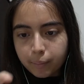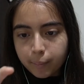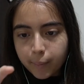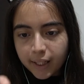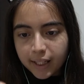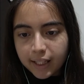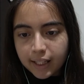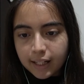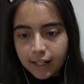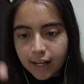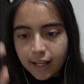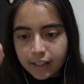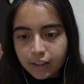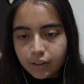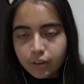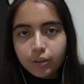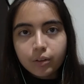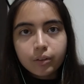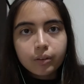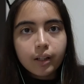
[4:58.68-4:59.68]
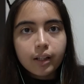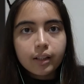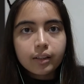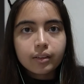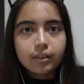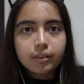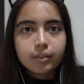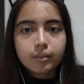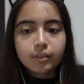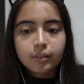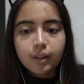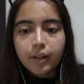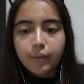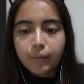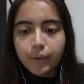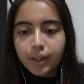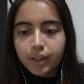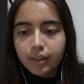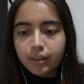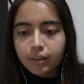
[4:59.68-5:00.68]
Bagi like dulu lah.
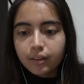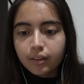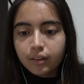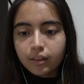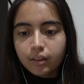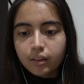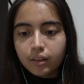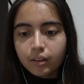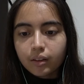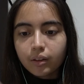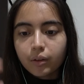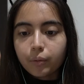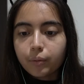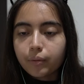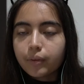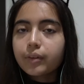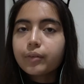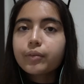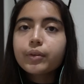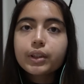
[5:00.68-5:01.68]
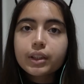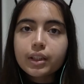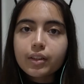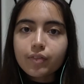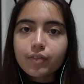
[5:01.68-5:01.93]
Wait. No, we'll see